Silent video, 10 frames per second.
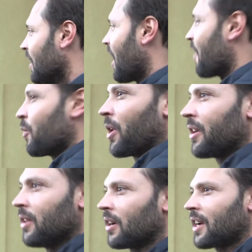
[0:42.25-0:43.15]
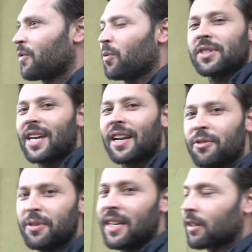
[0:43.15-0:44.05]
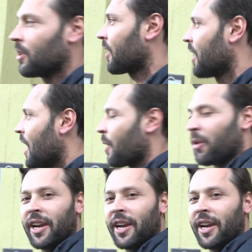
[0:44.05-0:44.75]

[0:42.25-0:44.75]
Everywhere you look, everyone's got a unique look. We're